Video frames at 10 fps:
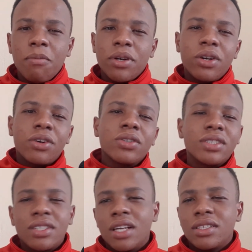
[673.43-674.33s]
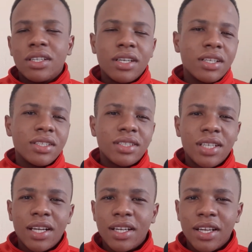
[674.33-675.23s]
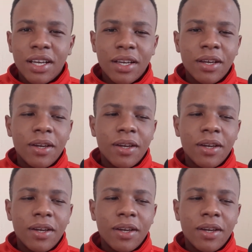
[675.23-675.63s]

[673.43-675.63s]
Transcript: but not on Saturday and Sunday.